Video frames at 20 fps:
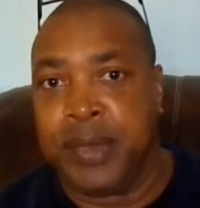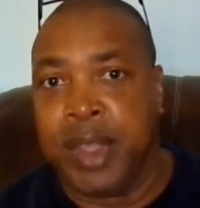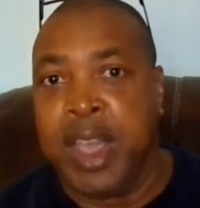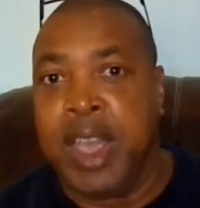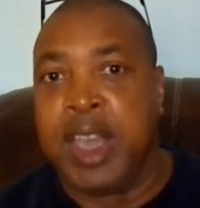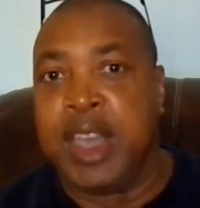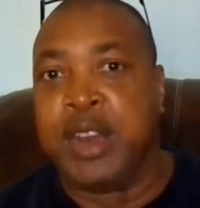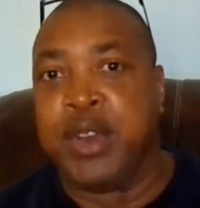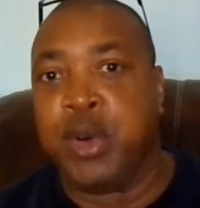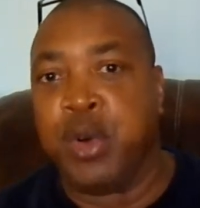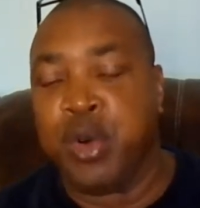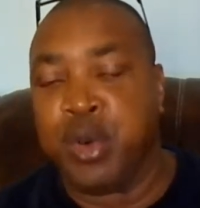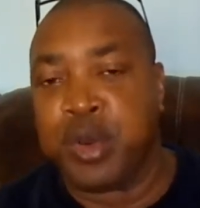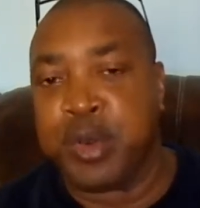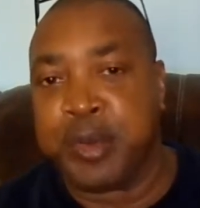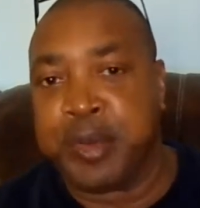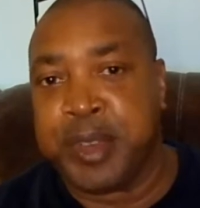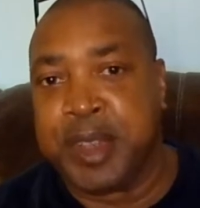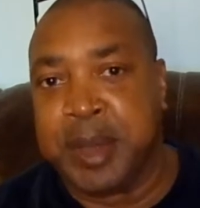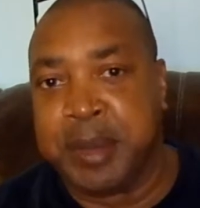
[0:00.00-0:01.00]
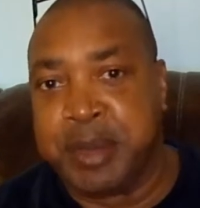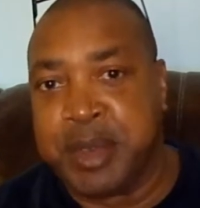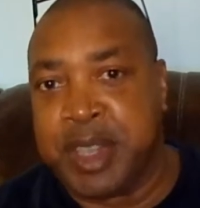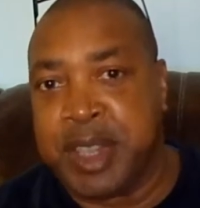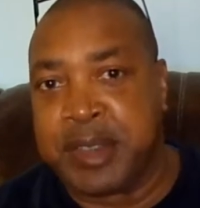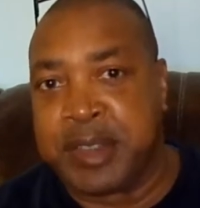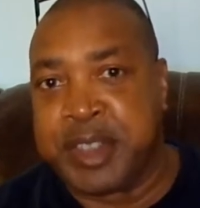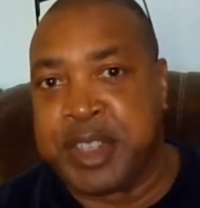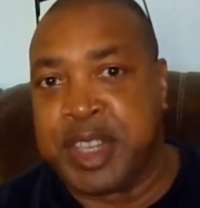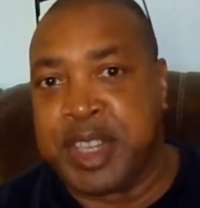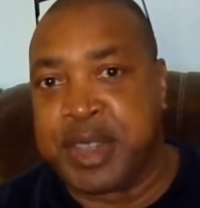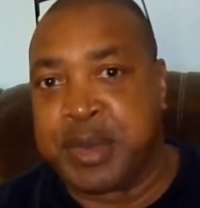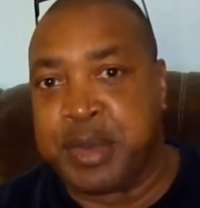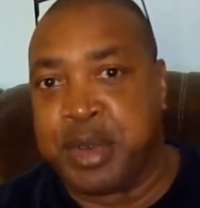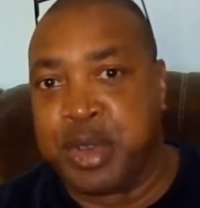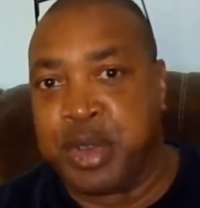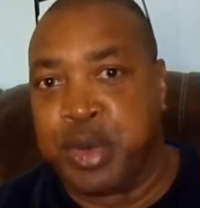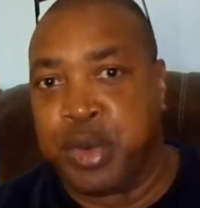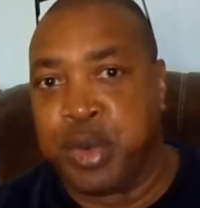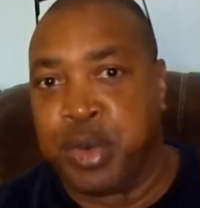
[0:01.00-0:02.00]
In order for them to have sex with the
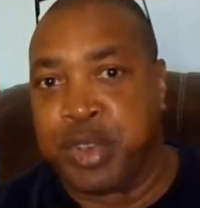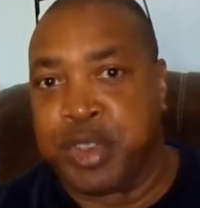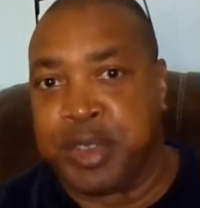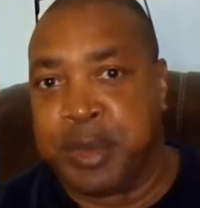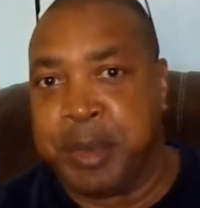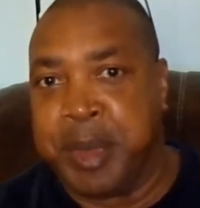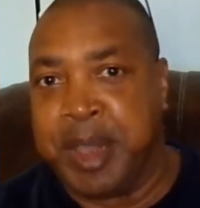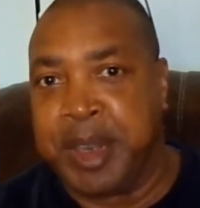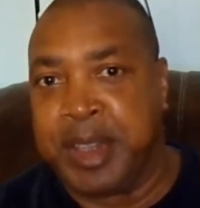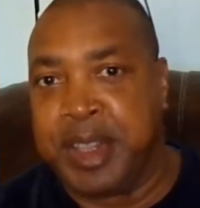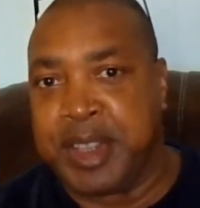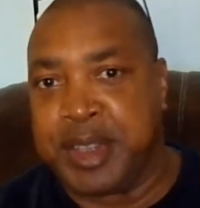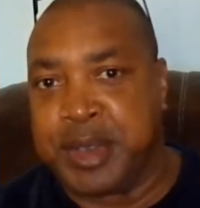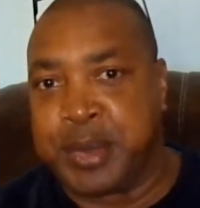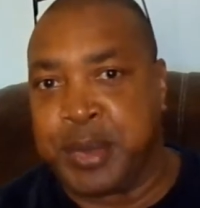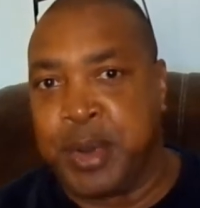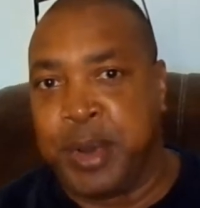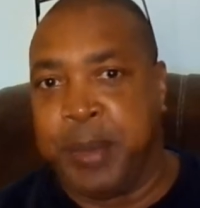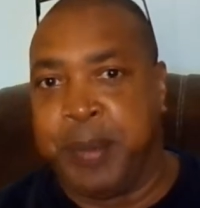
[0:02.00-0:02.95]
daughters of men, guess what?